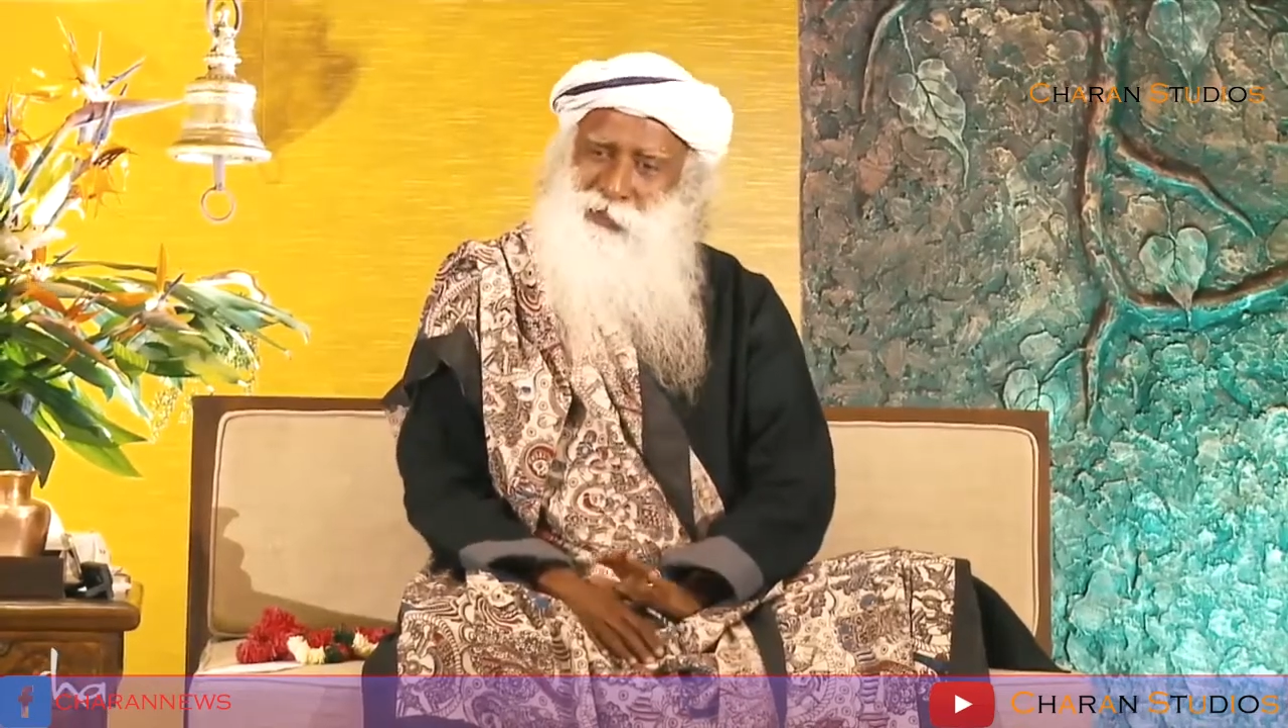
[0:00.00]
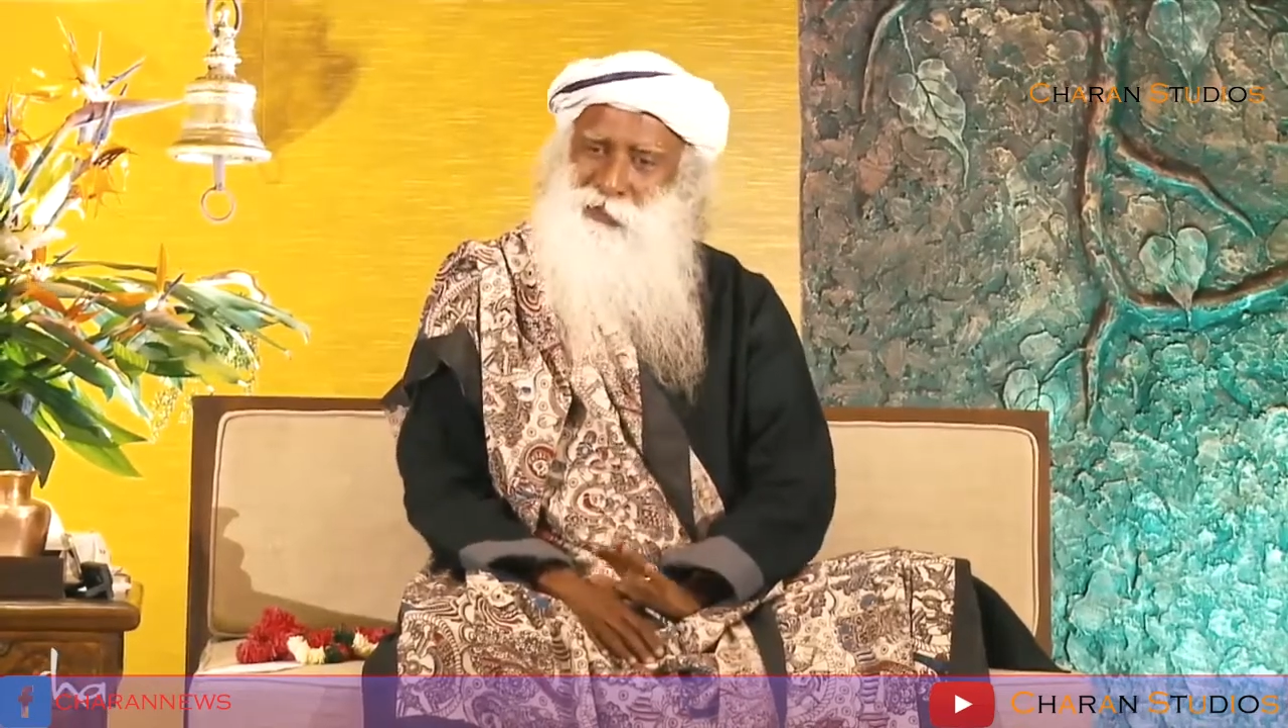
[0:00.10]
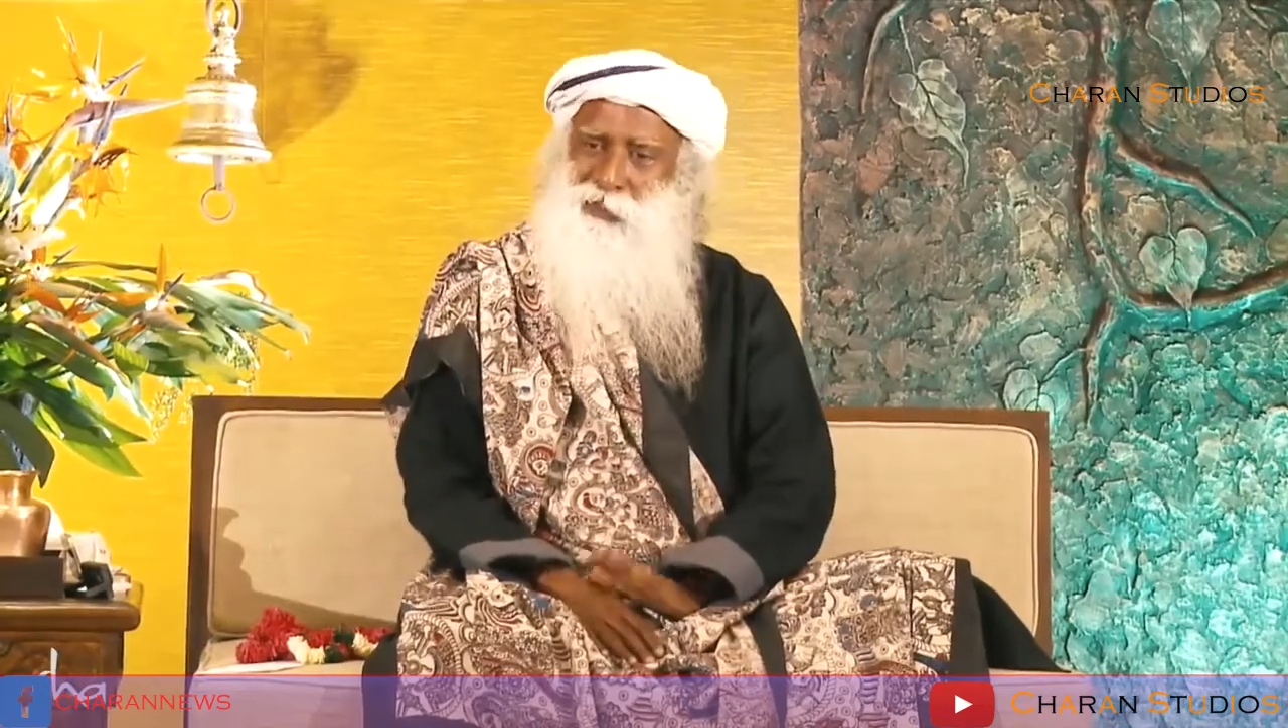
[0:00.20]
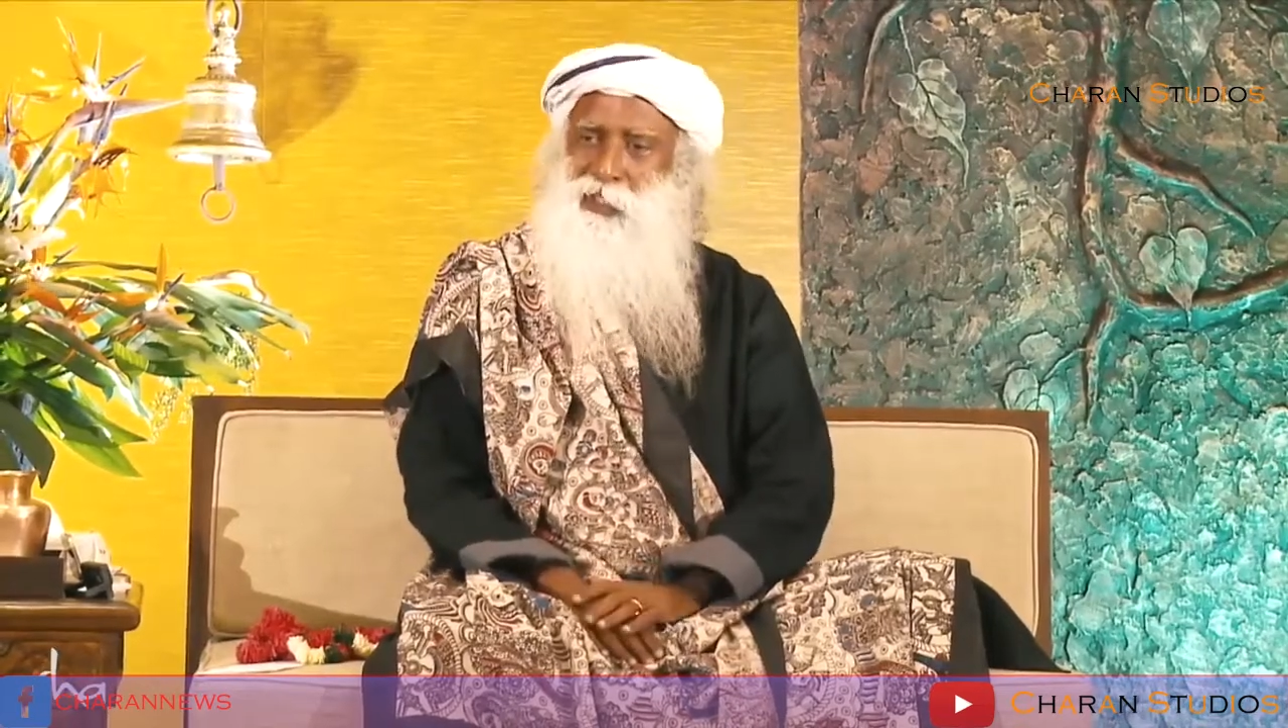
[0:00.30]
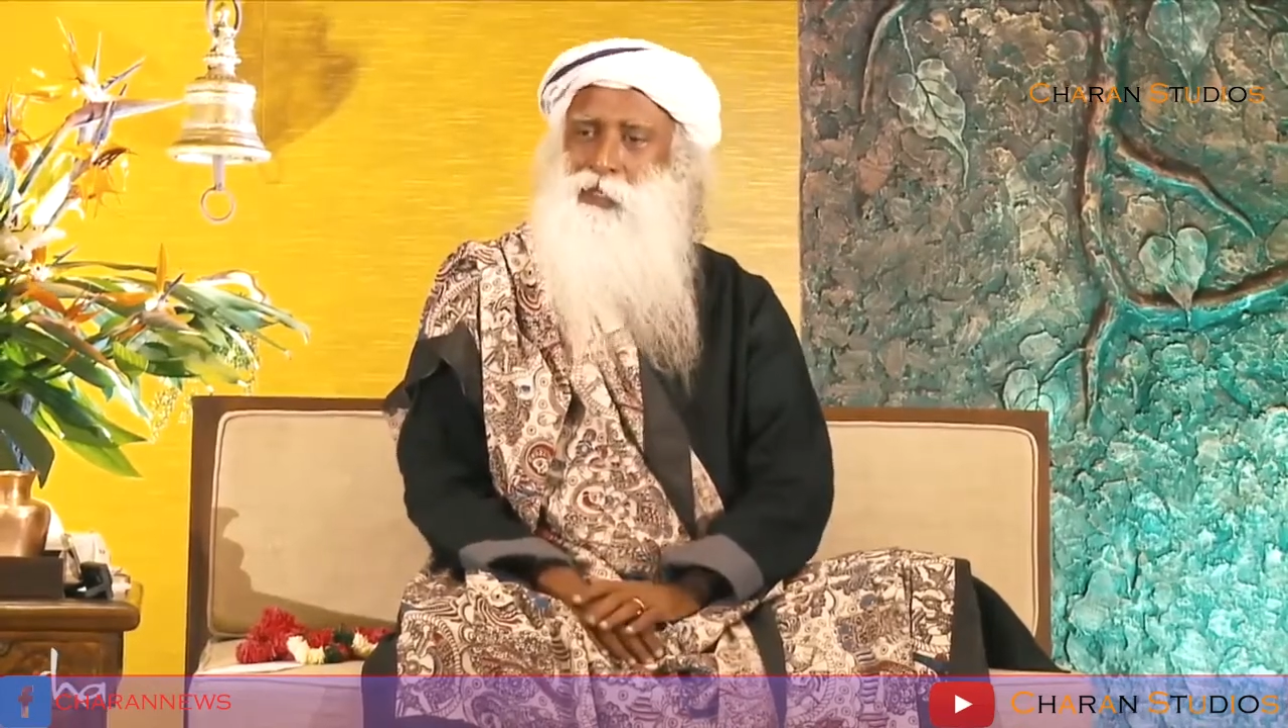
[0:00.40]

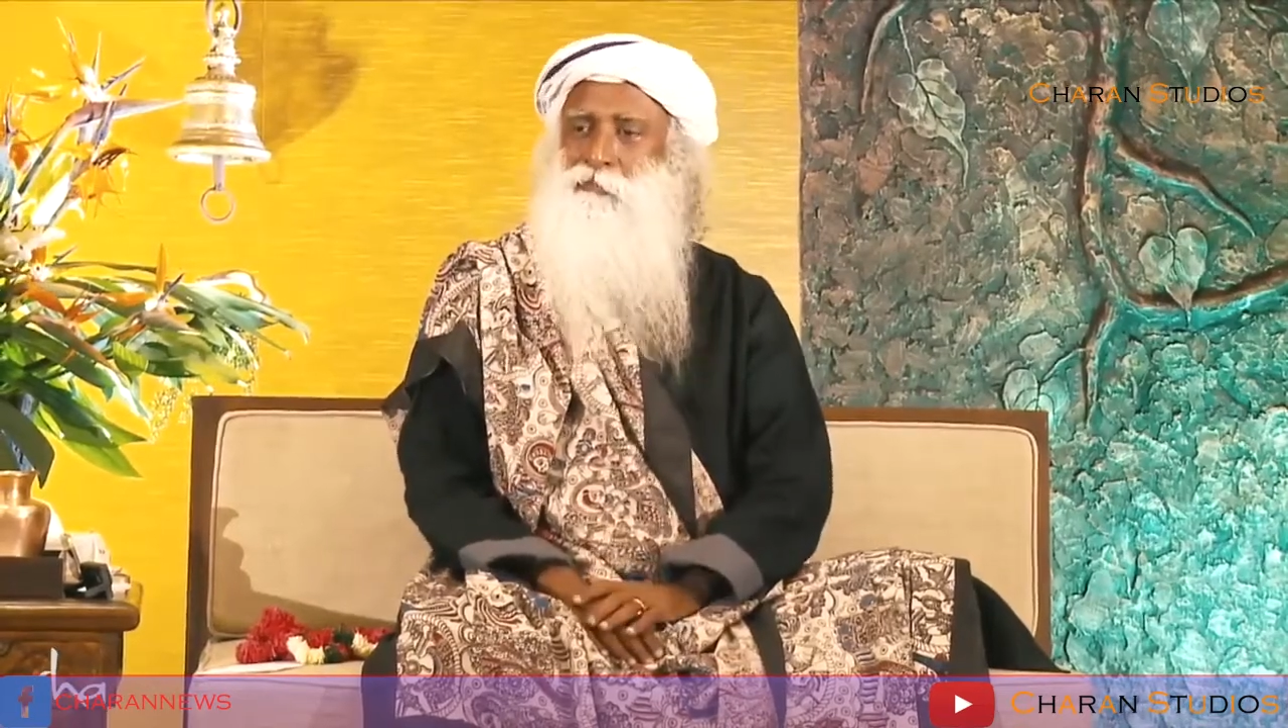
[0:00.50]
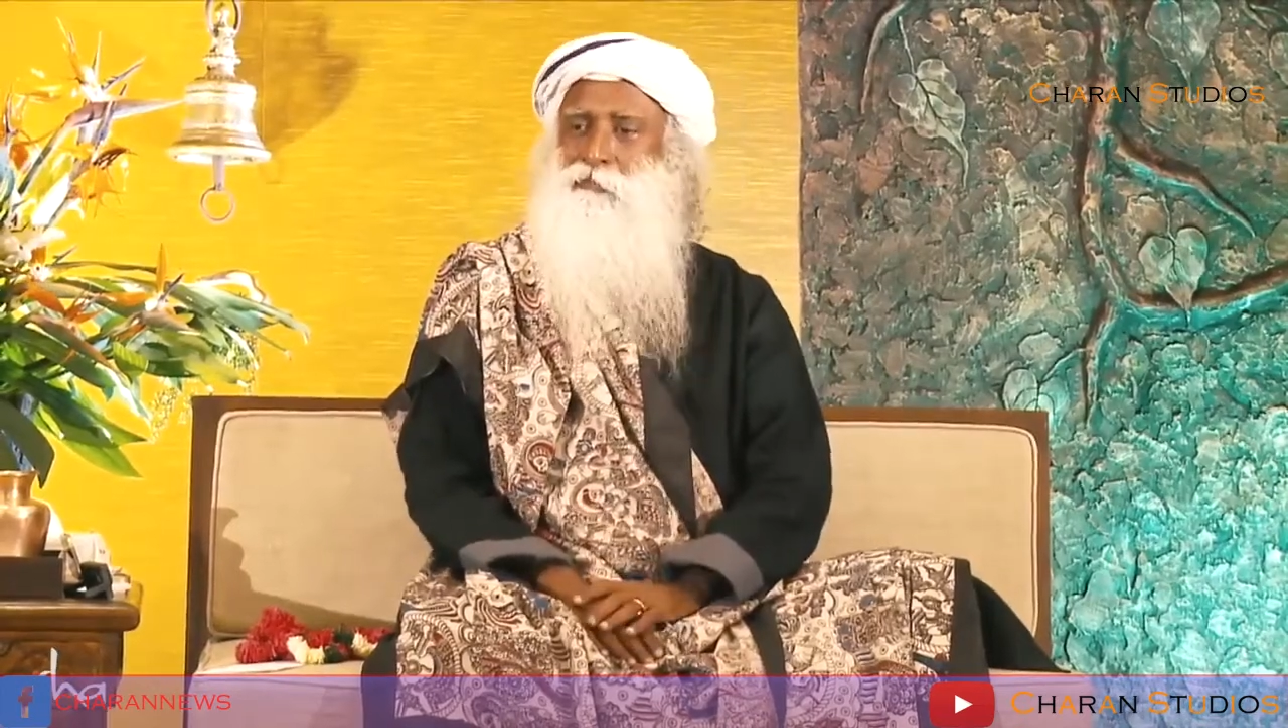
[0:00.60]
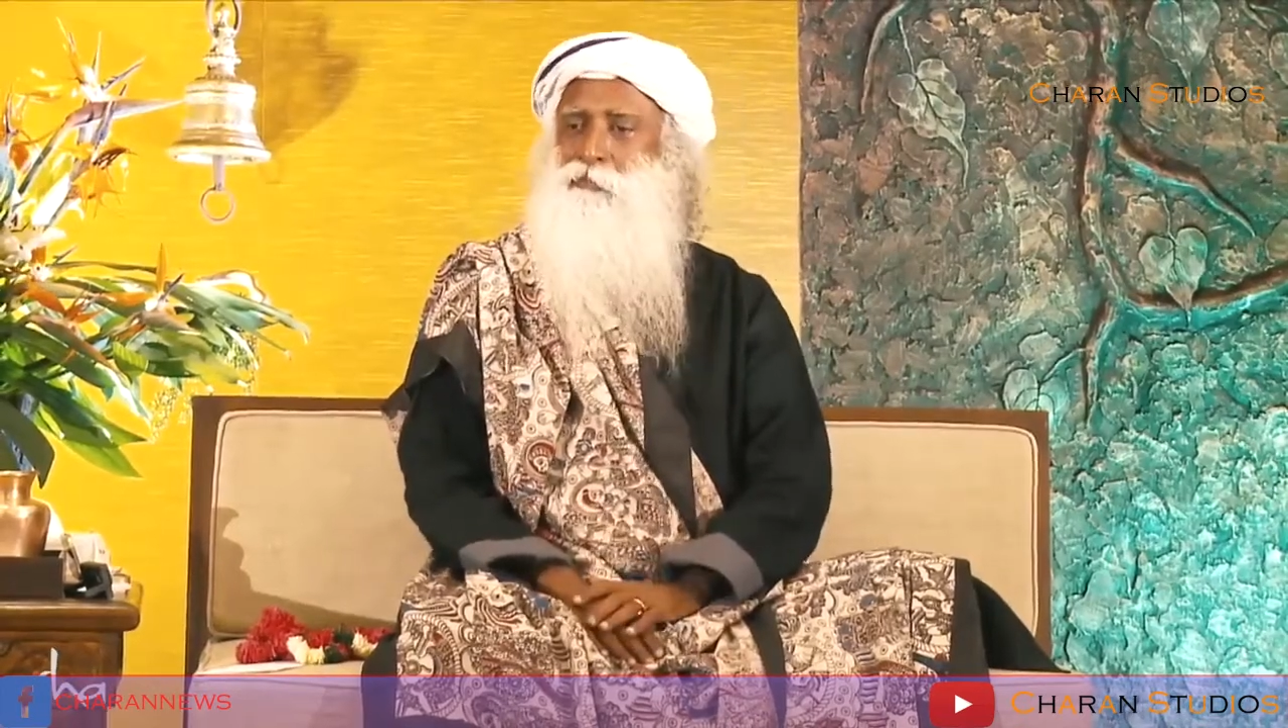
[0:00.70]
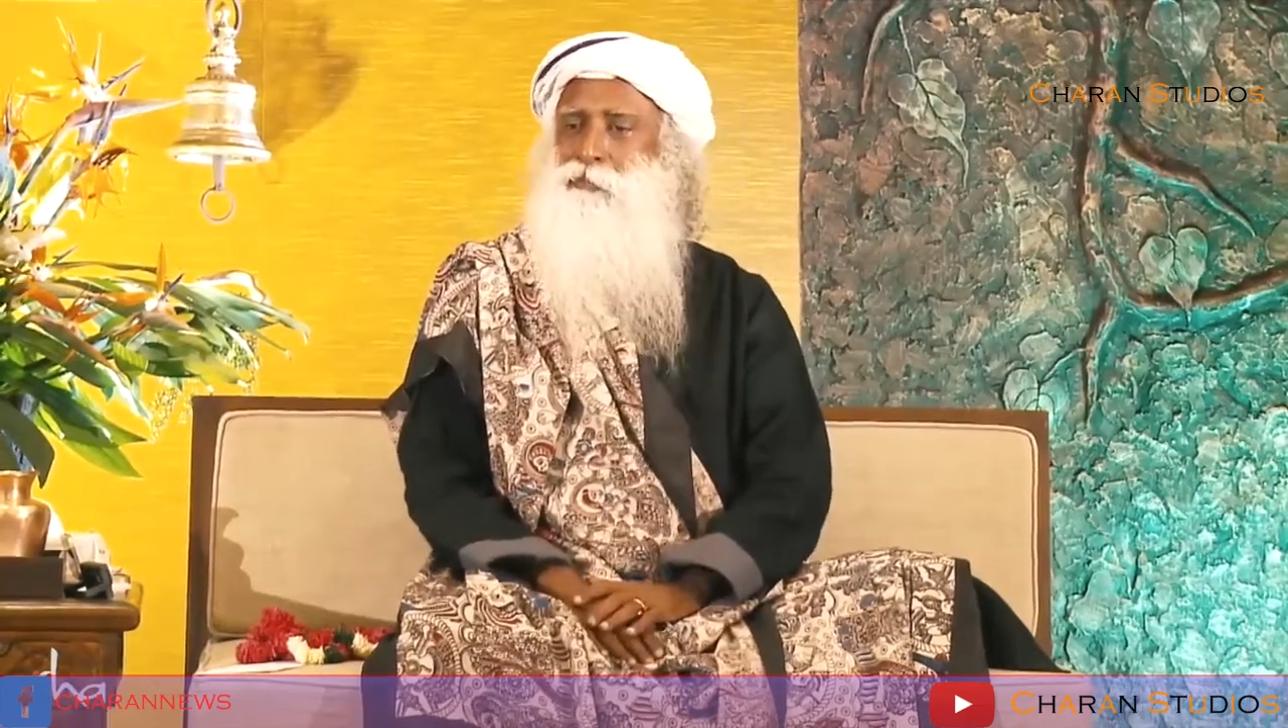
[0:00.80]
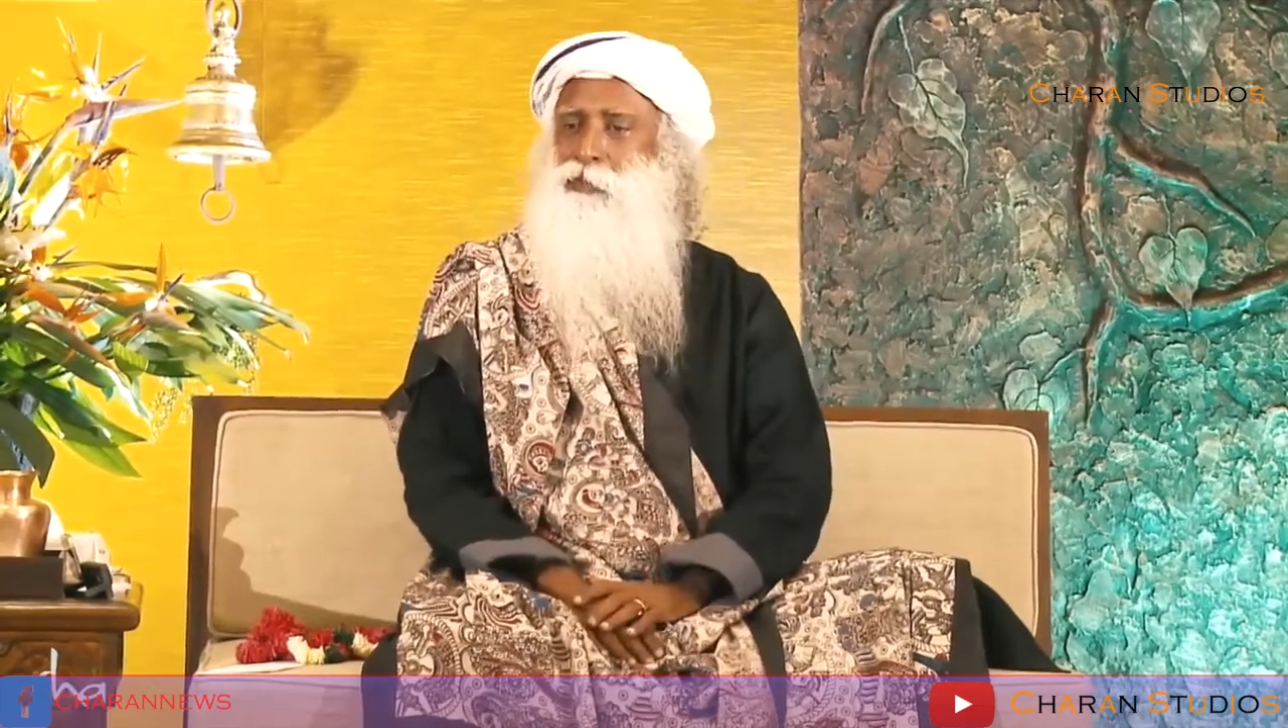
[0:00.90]
has
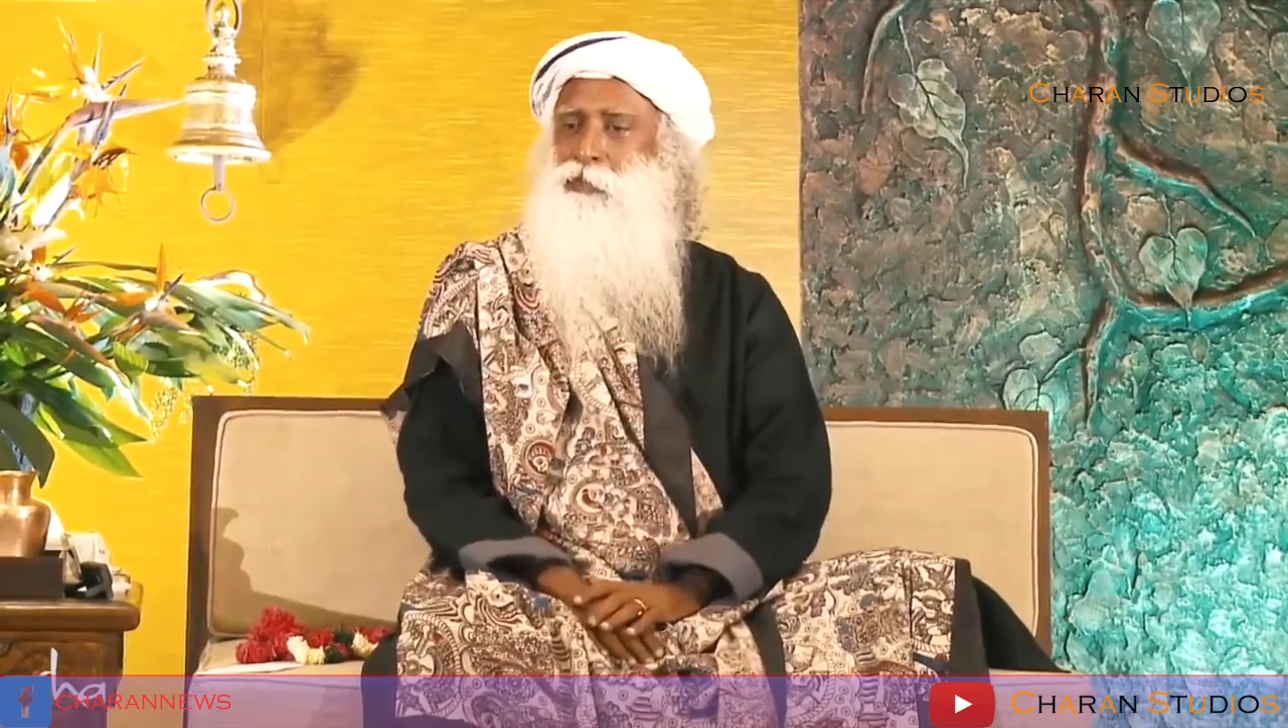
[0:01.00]
come